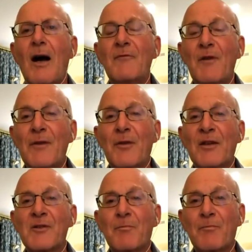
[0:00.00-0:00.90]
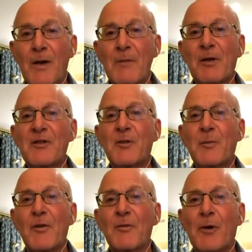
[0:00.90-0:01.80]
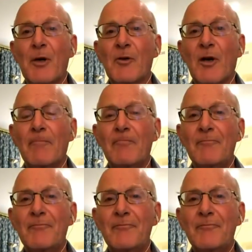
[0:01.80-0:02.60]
I'm fine, thanks. Very pleased to be on the program.